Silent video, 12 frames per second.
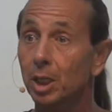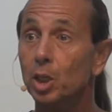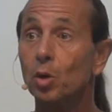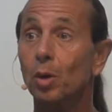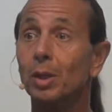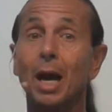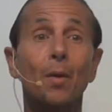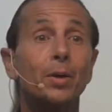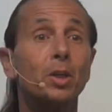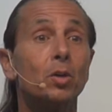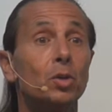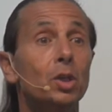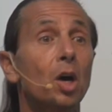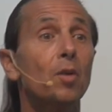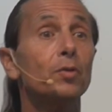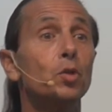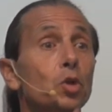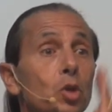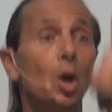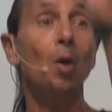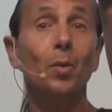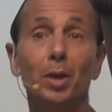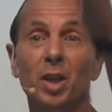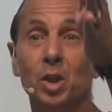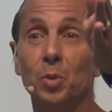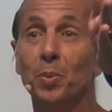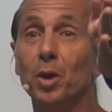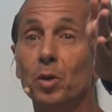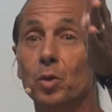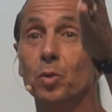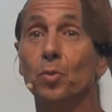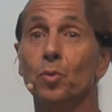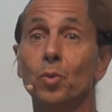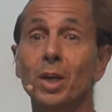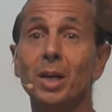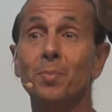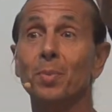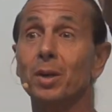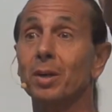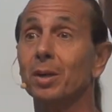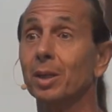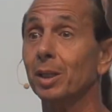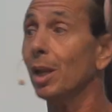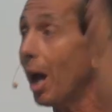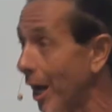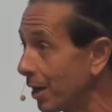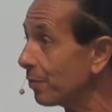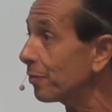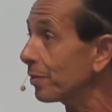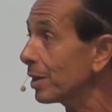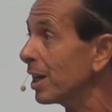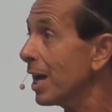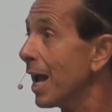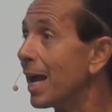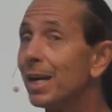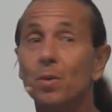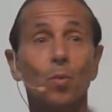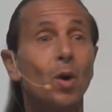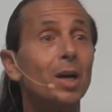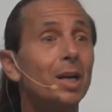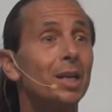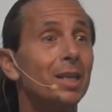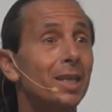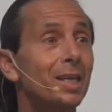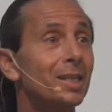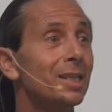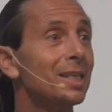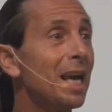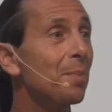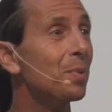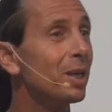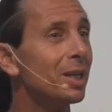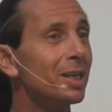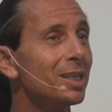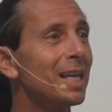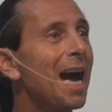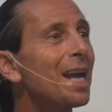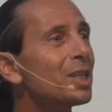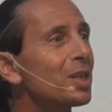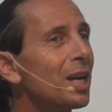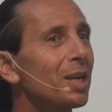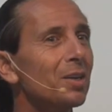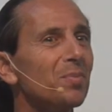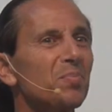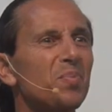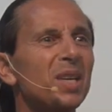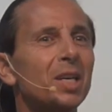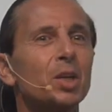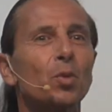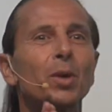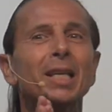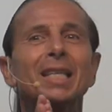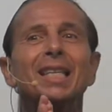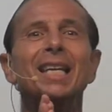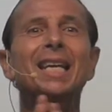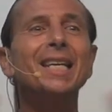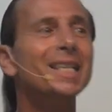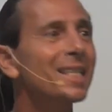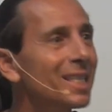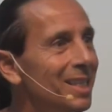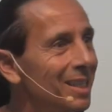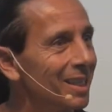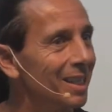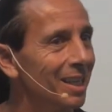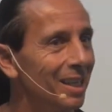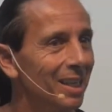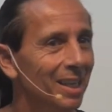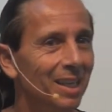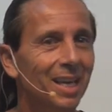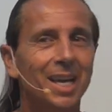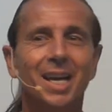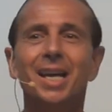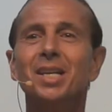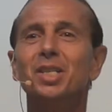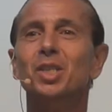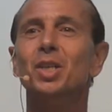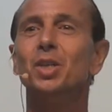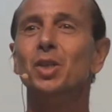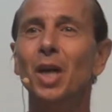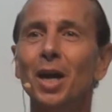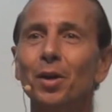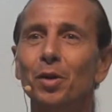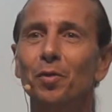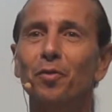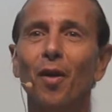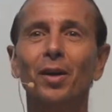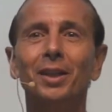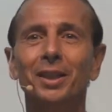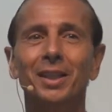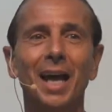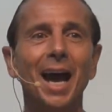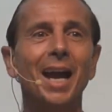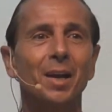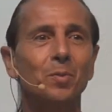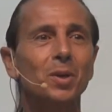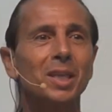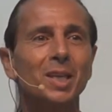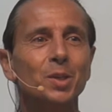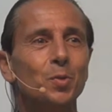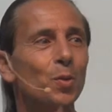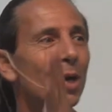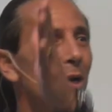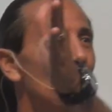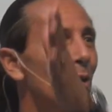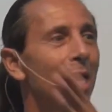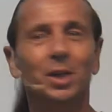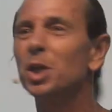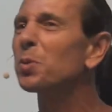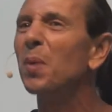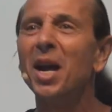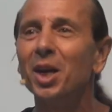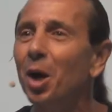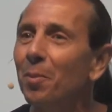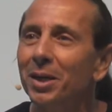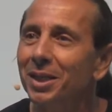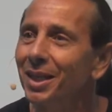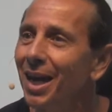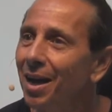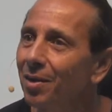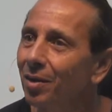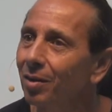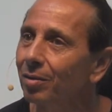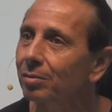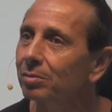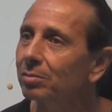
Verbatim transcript: you're allowing yourself to sow into the Spirit to reap life. And one of the things that's happening is God is going to begin to release His desire to fall in line with His will just by coming together.